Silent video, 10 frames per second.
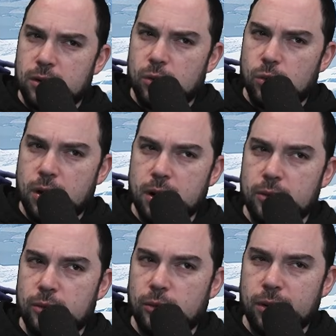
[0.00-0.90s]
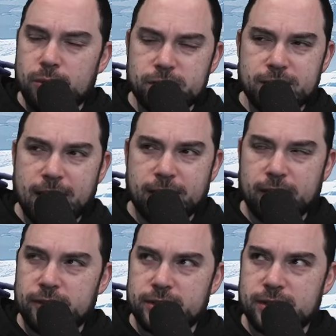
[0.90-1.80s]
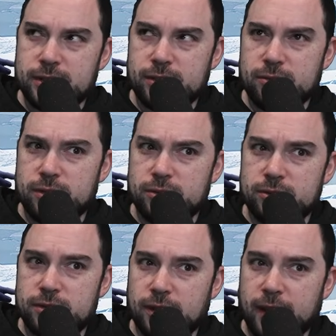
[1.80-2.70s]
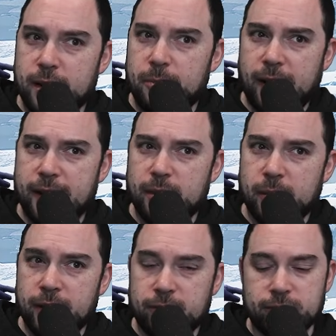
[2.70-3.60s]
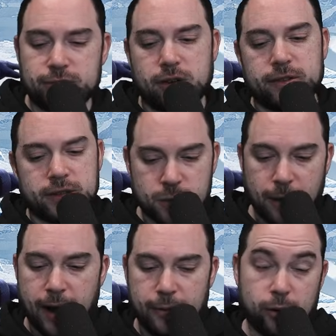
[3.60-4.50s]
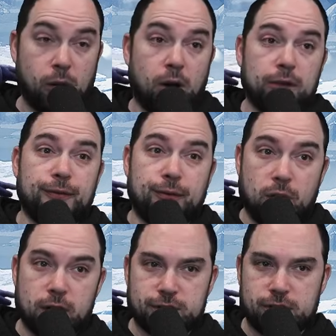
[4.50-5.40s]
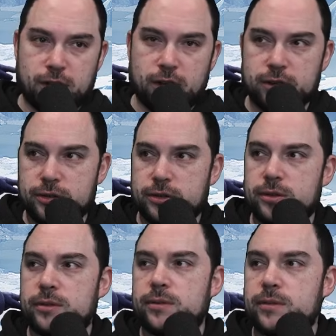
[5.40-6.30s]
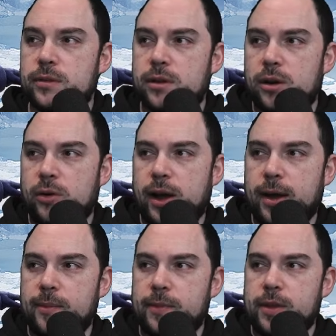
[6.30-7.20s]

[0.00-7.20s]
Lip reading: what was that currency you used to like buy the bundles on the spot? They're called Frost Stars. Okay.